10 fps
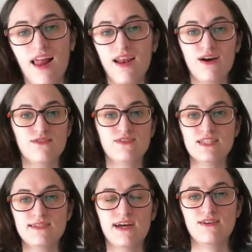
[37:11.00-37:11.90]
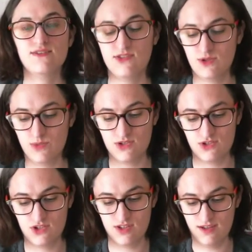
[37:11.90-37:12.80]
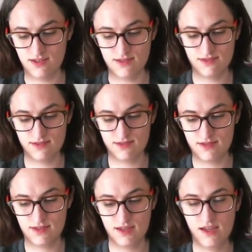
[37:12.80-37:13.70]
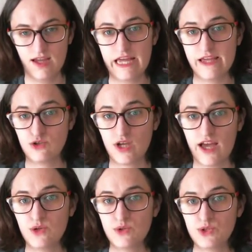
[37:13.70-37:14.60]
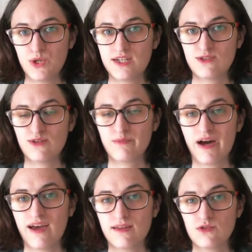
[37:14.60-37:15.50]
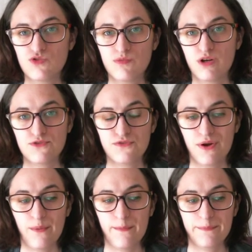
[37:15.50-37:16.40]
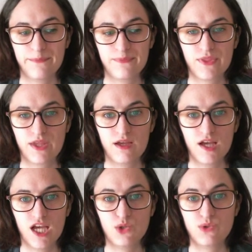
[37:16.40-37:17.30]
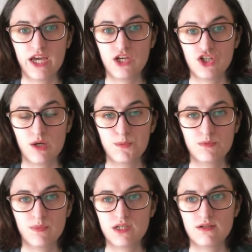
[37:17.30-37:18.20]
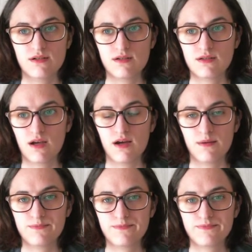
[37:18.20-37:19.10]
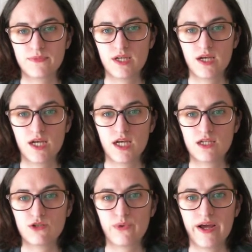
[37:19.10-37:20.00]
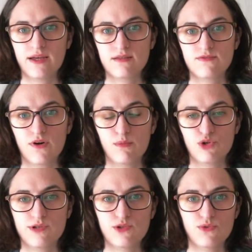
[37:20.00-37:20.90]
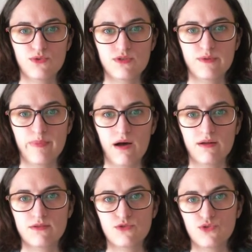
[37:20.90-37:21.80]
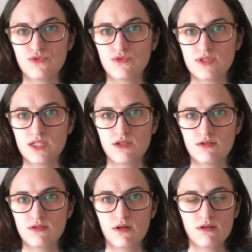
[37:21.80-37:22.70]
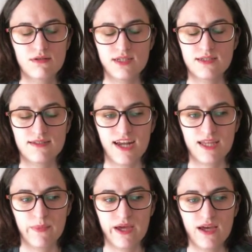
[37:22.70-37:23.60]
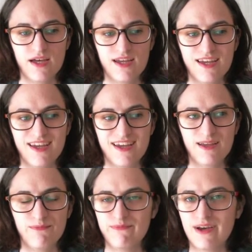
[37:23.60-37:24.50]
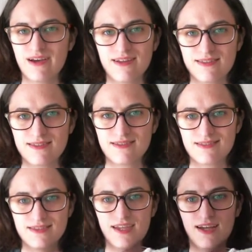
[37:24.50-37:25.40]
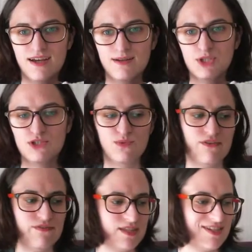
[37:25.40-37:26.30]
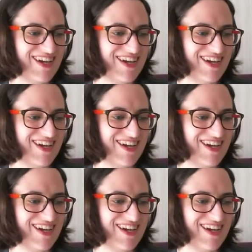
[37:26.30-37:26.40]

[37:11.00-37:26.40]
love indie dyers so much. I usually don't buy too much from UK shops because the rate from going to the pound to the euro is a nightmare, but she's worth it.